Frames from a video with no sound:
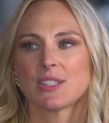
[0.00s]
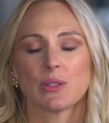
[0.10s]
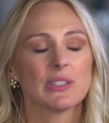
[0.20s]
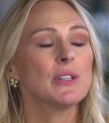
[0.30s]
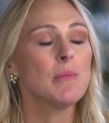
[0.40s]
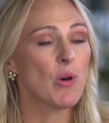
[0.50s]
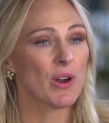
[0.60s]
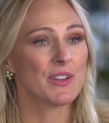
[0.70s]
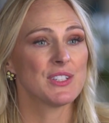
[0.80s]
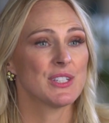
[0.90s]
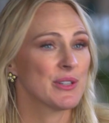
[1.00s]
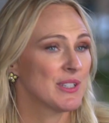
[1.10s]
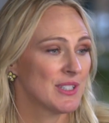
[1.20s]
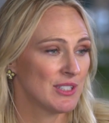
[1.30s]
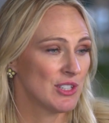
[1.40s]
So a little more on
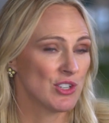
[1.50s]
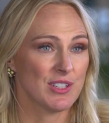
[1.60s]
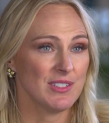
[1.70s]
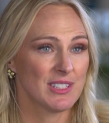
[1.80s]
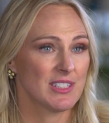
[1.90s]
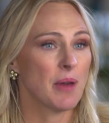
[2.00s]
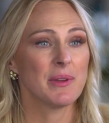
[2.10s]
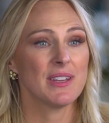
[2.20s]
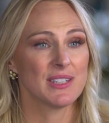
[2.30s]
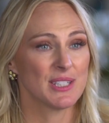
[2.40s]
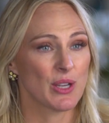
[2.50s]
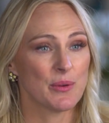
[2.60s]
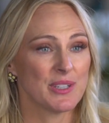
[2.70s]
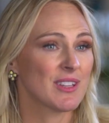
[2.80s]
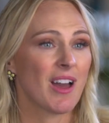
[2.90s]
SiriusDecisions. Summit is
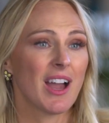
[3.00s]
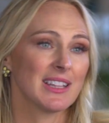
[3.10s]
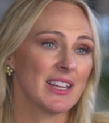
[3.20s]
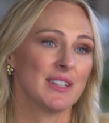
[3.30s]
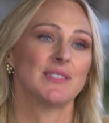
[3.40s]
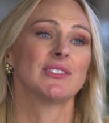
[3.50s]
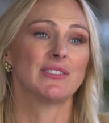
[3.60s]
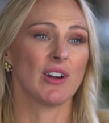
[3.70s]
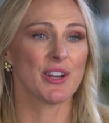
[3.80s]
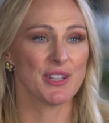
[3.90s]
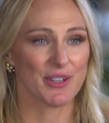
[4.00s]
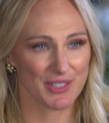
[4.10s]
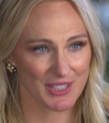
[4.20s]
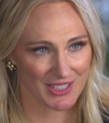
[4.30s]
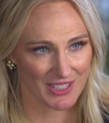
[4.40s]
always the highlight of our year
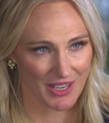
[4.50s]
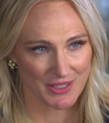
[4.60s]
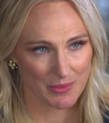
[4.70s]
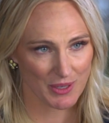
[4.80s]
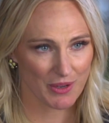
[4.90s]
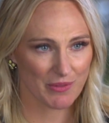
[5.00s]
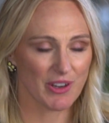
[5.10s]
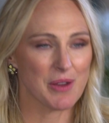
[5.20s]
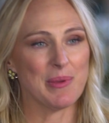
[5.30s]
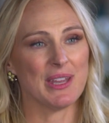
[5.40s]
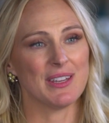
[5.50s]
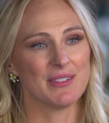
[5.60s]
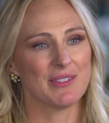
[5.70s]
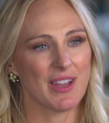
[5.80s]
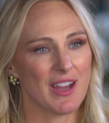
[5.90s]
at 6sense. We go very
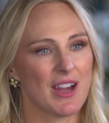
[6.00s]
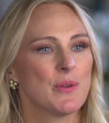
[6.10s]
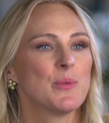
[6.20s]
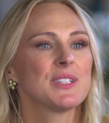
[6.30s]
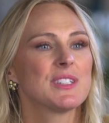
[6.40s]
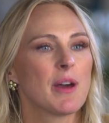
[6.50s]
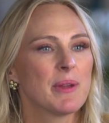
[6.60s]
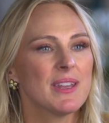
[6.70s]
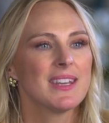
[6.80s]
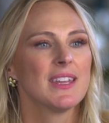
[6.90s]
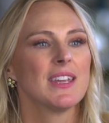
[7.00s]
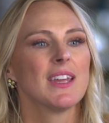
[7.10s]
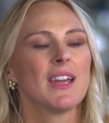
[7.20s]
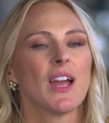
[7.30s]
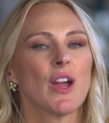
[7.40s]
big with Summit. Yeah.
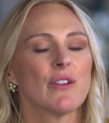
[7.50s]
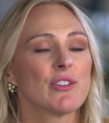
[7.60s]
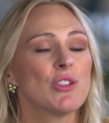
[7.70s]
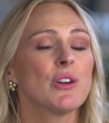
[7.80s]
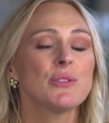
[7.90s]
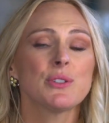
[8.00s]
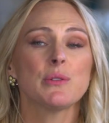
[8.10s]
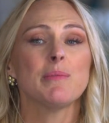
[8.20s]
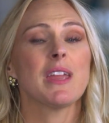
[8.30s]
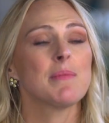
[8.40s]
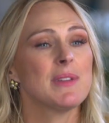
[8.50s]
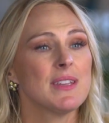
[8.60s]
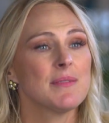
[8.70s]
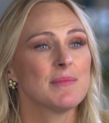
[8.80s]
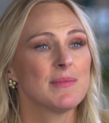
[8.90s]
For those who
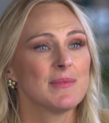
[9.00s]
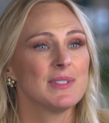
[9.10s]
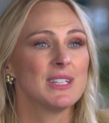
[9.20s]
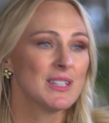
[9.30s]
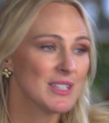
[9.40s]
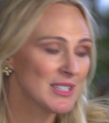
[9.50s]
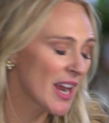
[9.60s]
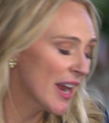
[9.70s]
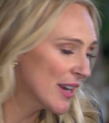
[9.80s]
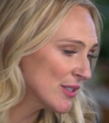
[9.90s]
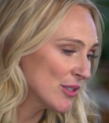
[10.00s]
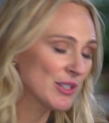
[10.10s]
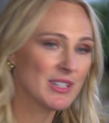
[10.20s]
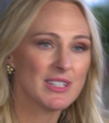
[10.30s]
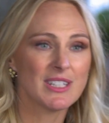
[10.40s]
maybe didn't attend
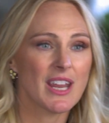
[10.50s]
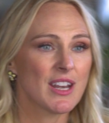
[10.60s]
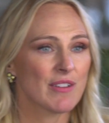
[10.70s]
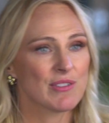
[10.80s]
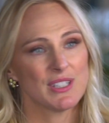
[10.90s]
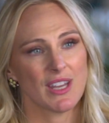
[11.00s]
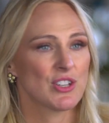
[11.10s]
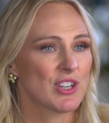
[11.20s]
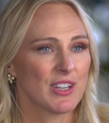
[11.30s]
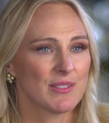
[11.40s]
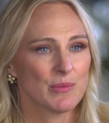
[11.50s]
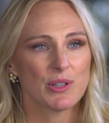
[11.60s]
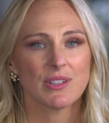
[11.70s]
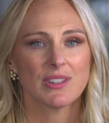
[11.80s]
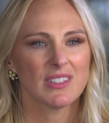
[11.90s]
every session,
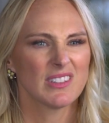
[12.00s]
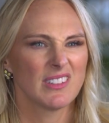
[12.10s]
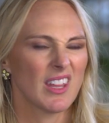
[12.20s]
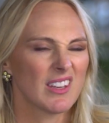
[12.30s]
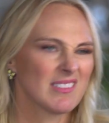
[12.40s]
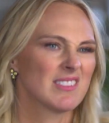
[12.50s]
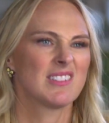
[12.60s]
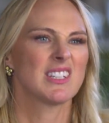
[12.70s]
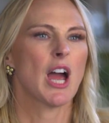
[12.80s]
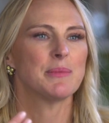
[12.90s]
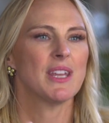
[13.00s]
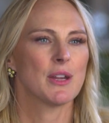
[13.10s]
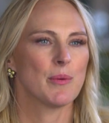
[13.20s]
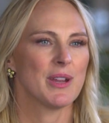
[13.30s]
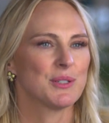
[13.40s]
what are the top
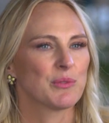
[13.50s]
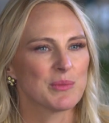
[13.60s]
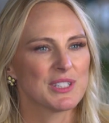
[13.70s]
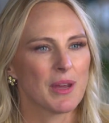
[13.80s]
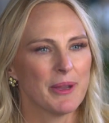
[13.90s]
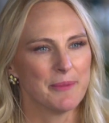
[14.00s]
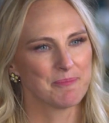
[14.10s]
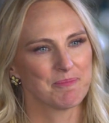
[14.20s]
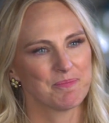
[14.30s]
takeaways from Summit?